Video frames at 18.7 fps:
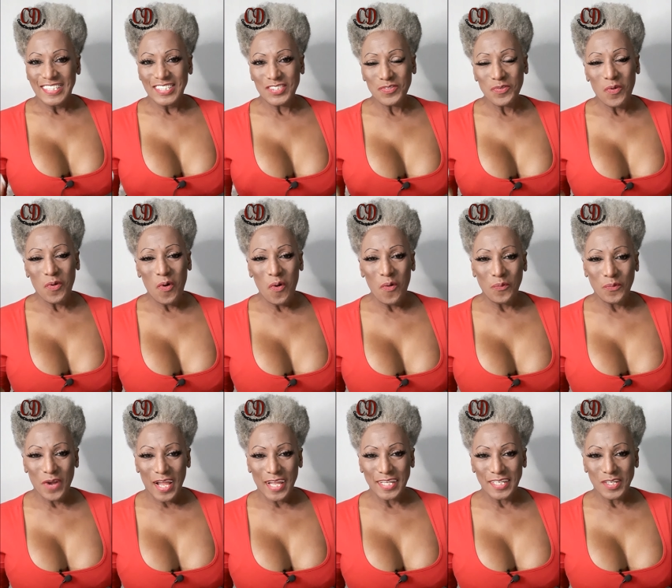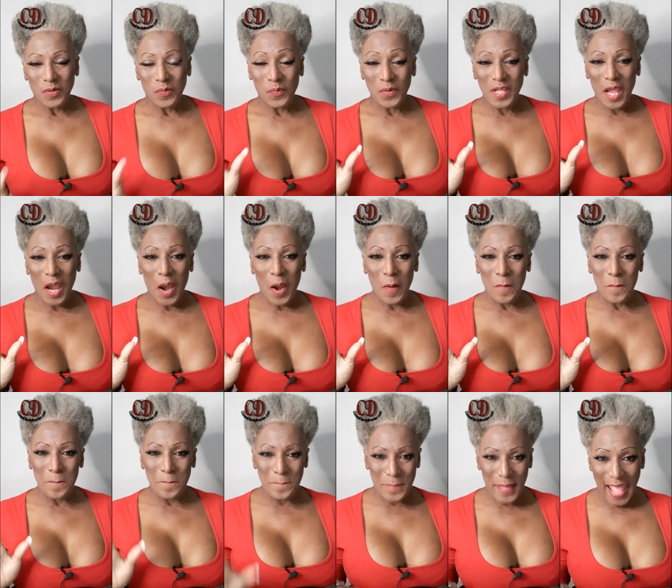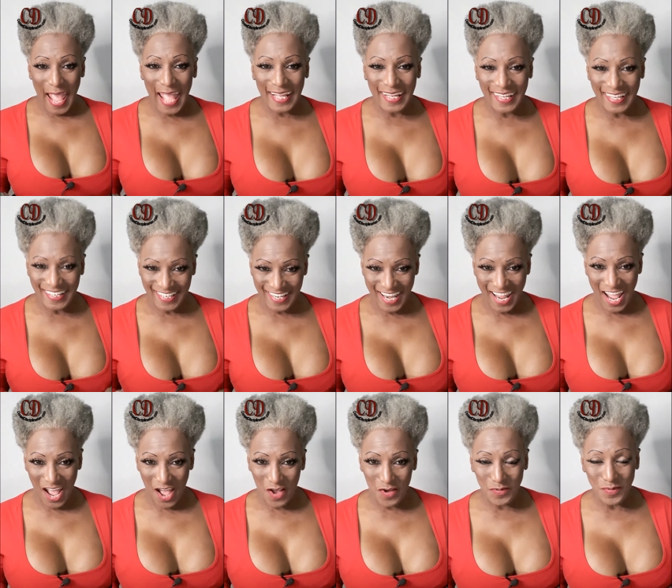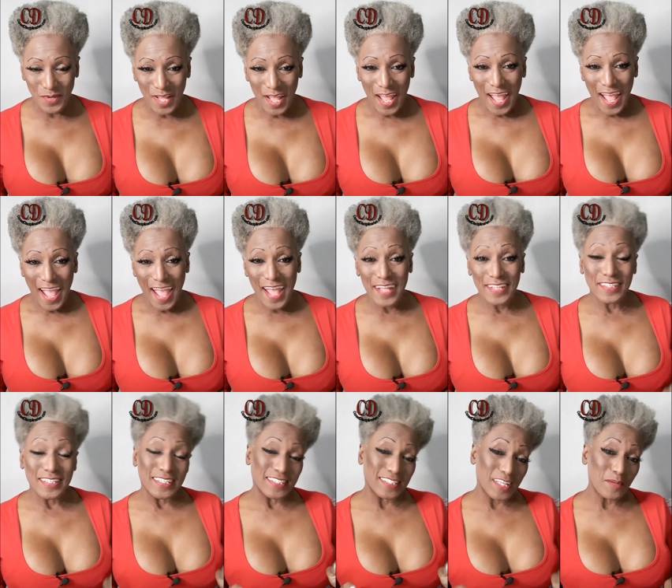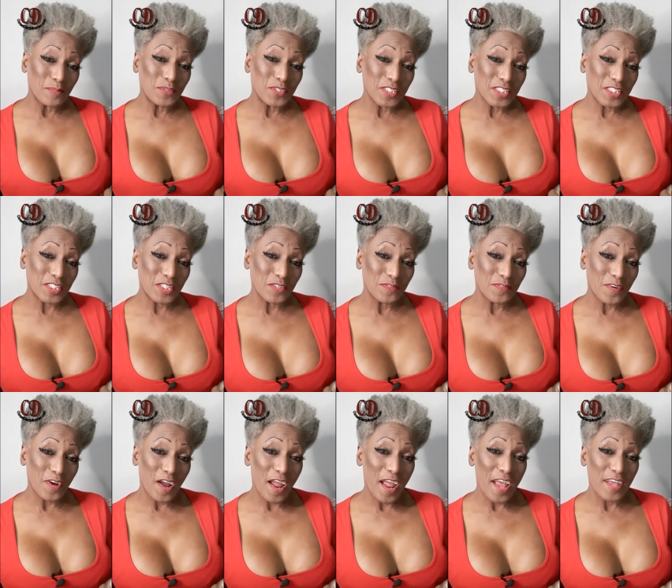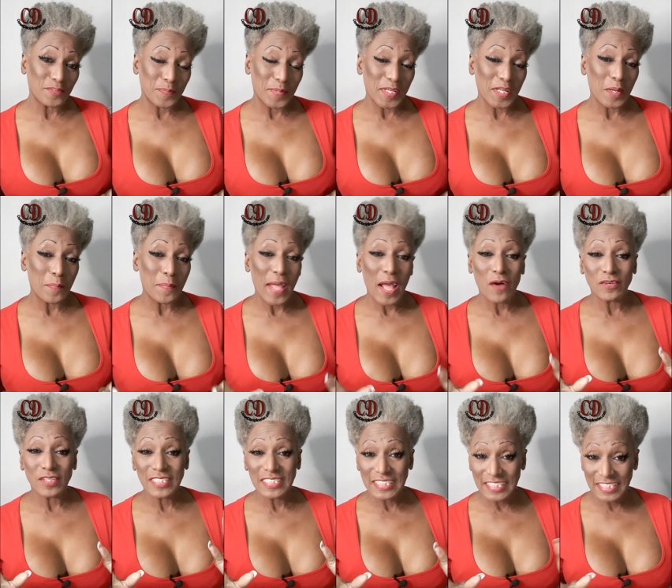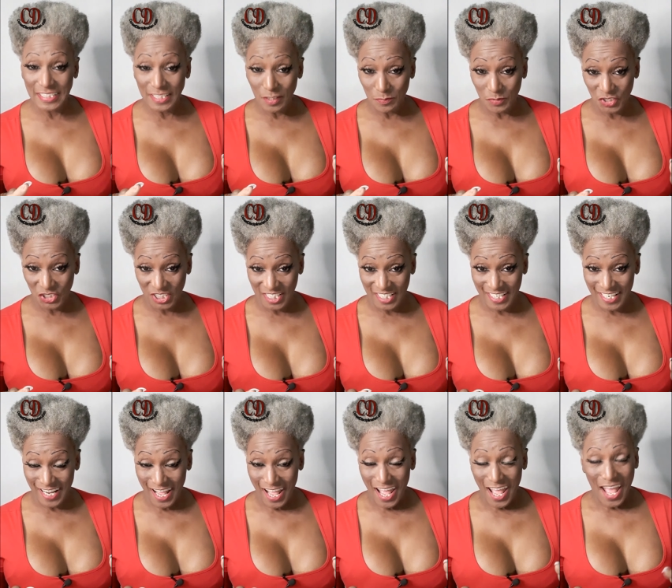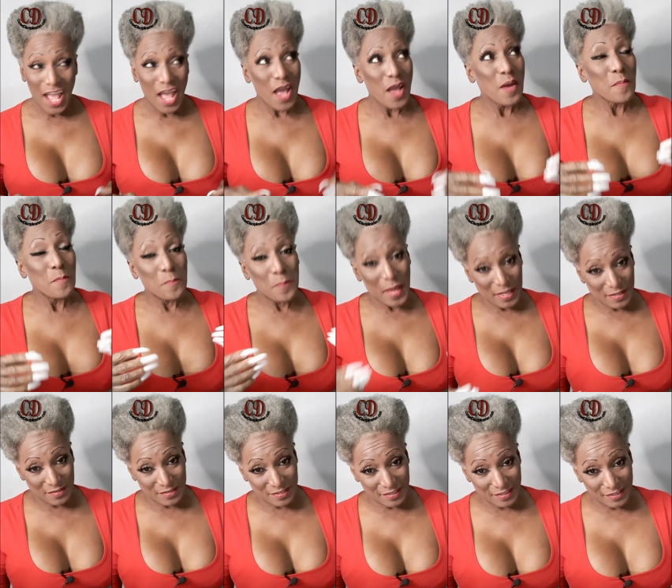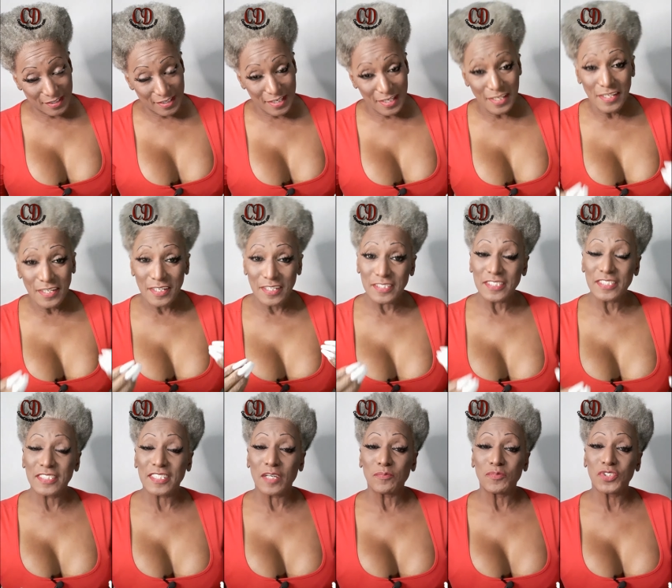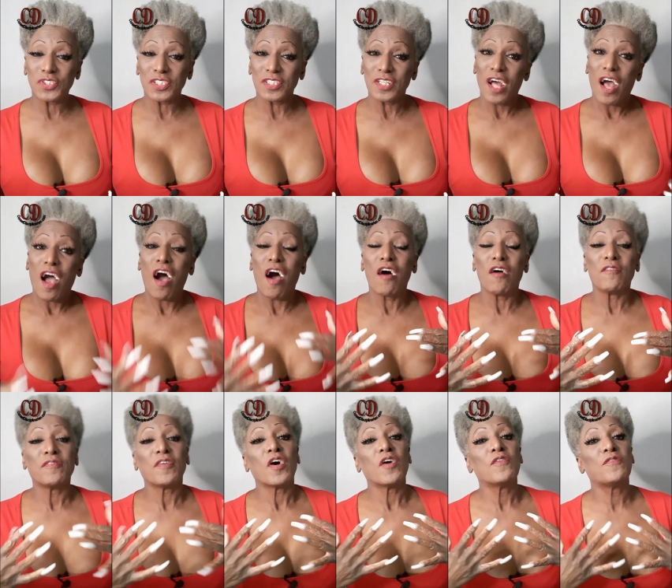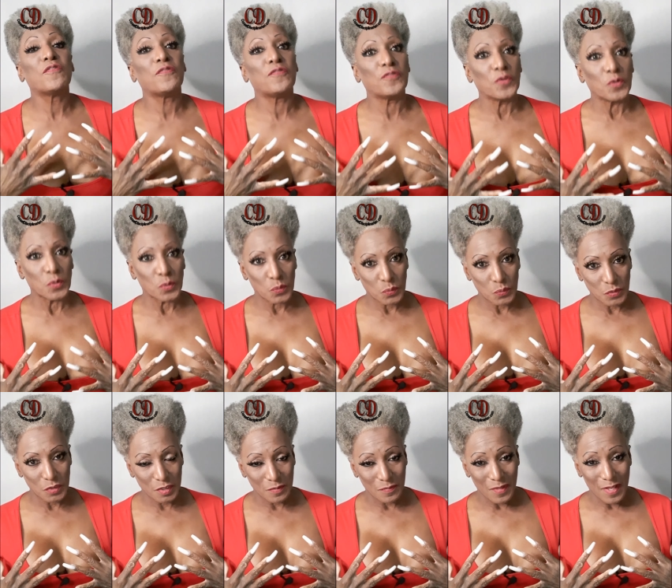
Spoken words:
So, all right, we are back now, and the subject so far has been about consumption. Basically, consumption of food.